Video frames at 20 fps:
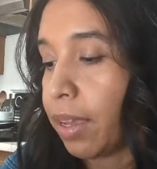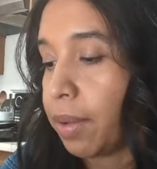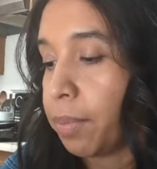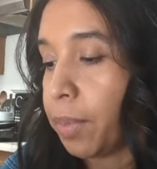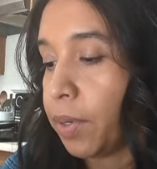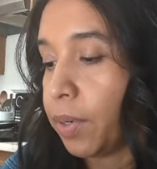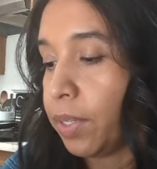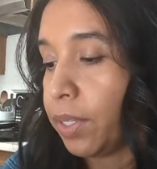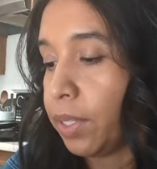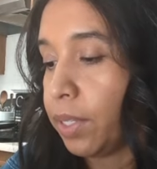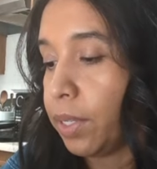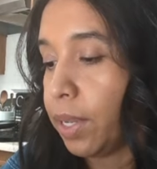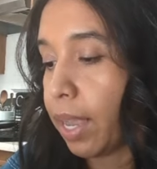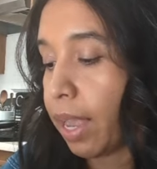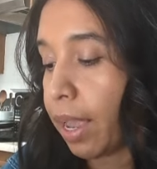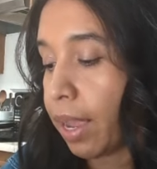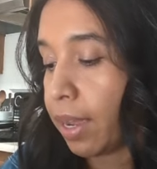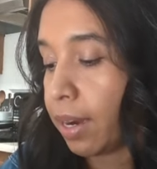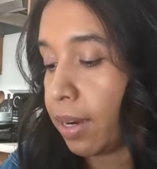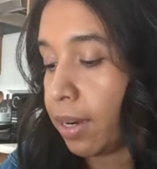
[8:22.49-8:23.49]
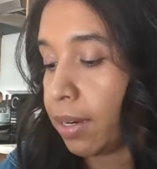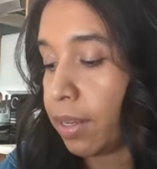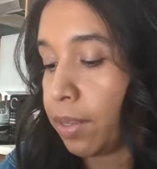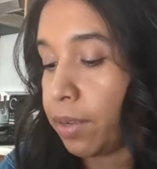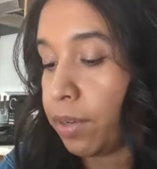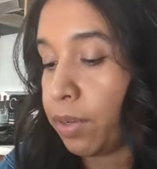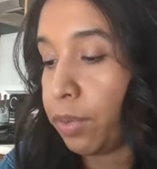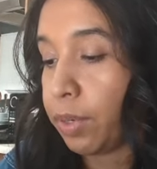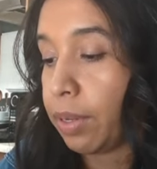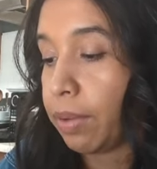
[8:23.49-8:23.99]
I'm going to add
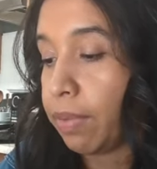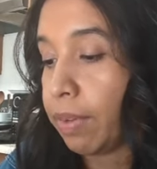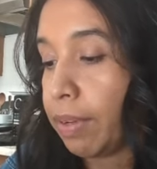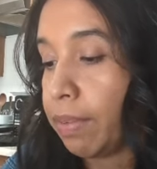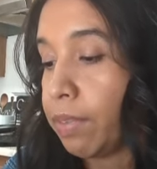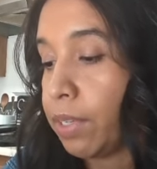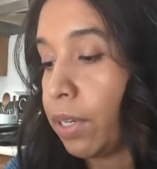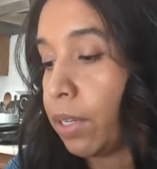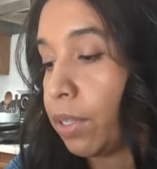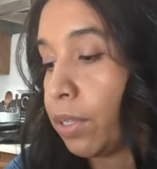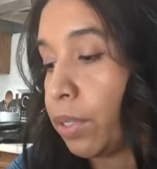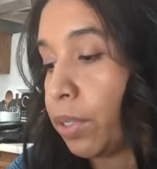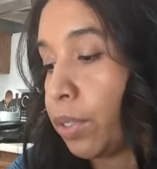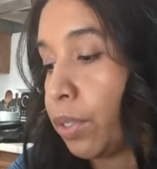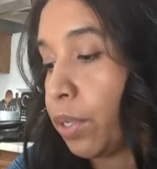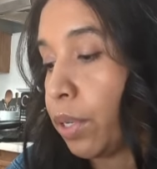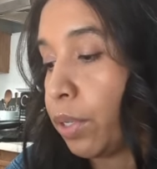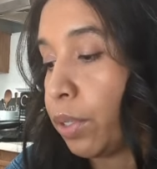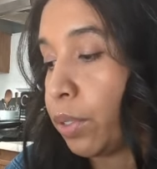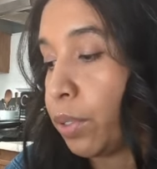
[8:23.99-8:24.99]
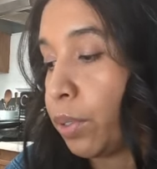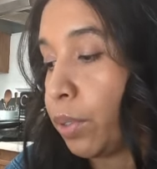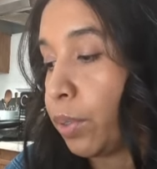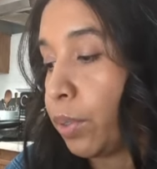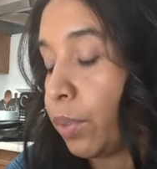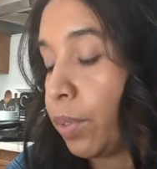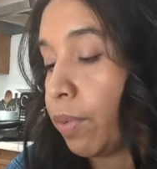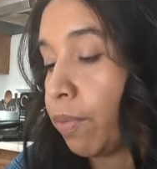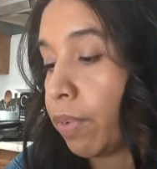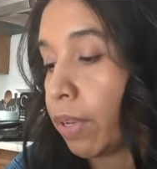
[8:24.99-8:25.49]
another $25
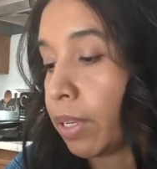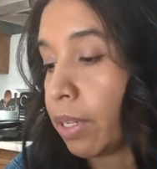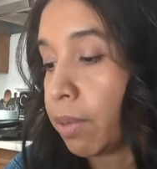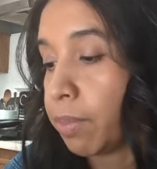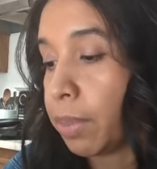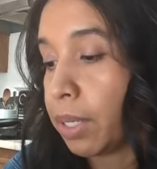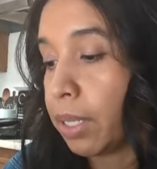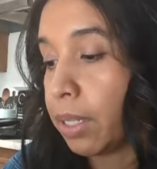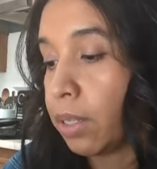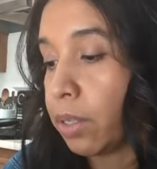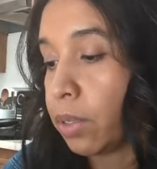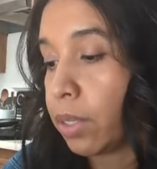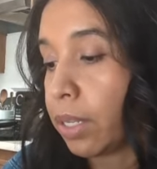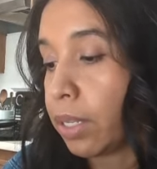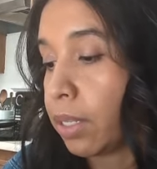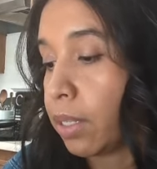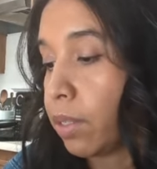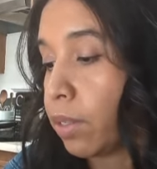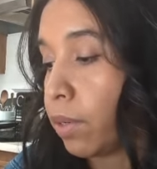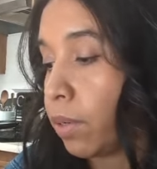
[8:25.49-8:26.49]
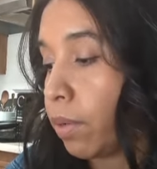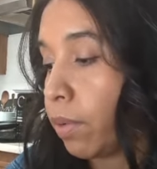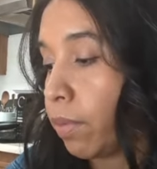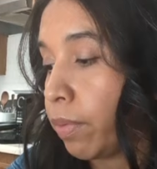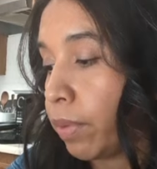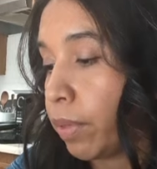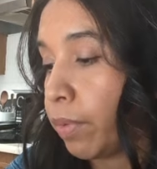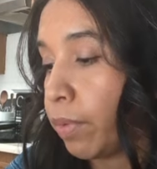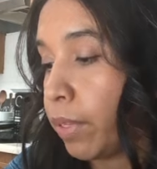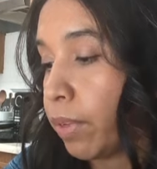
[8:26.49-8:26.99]
to investments, so that's total
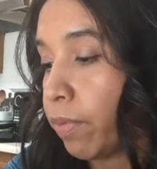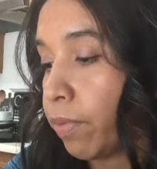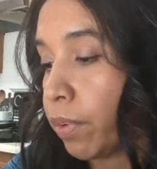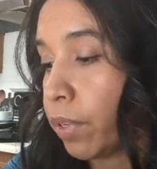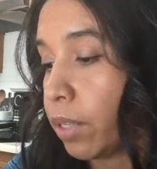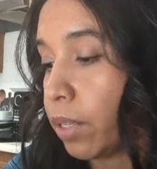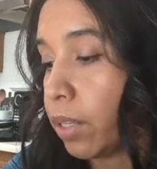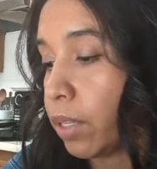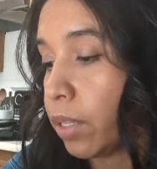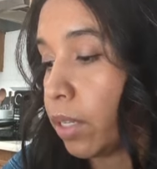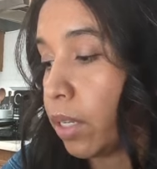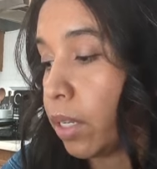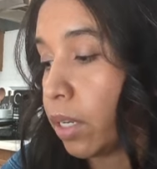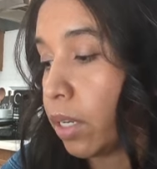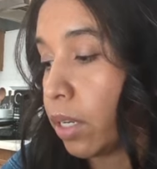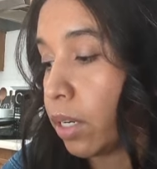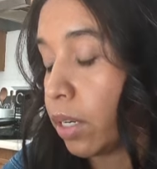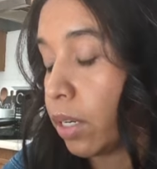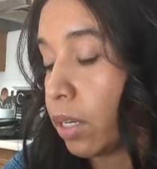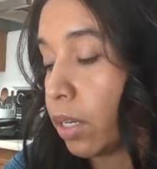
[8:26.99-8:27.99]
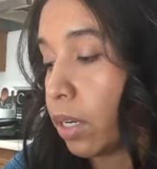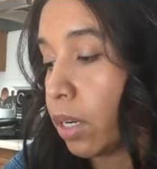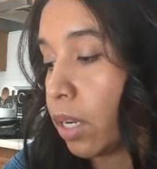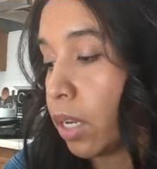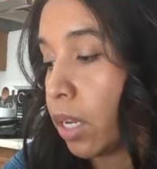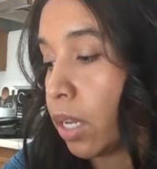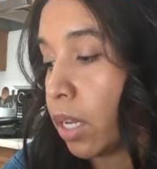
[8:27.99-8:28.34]
$50 for this year.